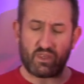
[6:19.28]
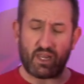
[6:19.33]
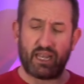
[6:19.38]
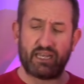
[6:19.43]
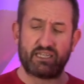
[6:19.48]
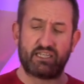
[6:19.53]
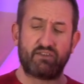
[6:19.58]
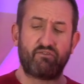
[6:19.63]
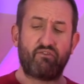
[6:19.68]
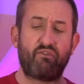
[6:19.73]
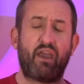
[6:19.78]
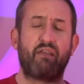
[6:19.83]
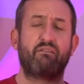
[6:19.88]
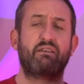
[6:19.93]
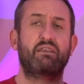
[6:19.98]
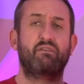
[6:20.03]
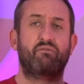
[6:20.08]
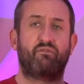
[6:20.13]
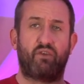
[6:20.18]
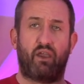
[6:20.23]
it did
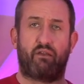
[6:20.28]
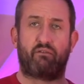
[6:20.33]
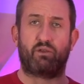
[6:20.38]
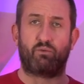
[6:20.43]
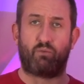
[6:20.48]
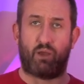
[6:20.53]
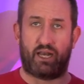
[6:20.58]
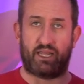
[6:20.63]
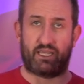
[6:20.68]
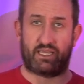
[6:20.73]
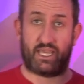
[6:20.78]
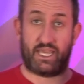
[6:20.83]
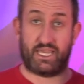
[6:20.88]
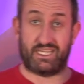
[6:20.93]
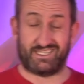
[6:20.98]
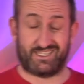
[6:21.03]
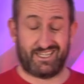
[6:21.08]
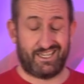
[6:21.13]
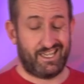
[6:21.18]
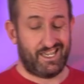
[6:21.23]
very, very well in
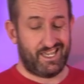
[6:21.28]
Gears.